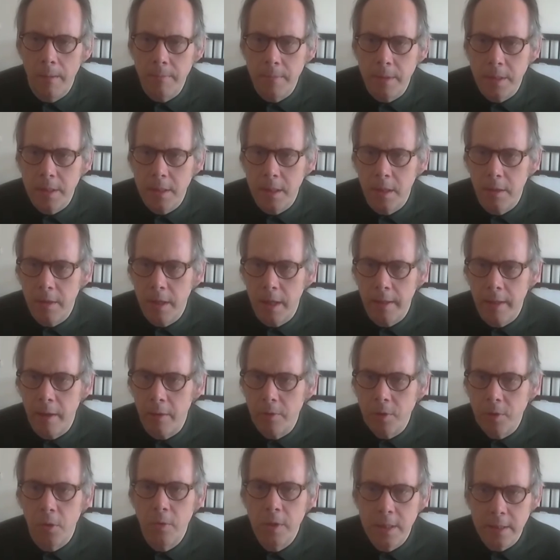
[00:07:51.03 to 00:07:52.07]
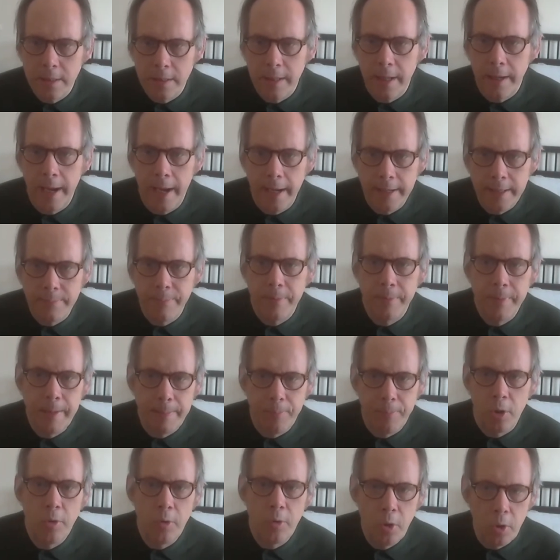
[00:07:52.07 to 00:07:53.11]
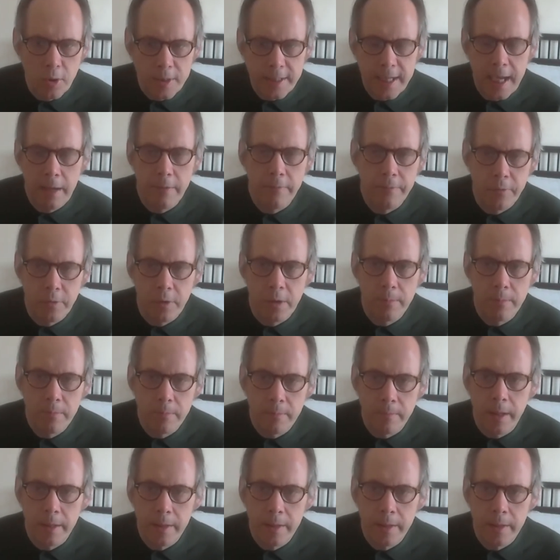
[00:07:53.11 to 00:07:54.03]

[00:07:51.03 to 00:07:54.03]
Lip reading: So that they had people who looked out for them,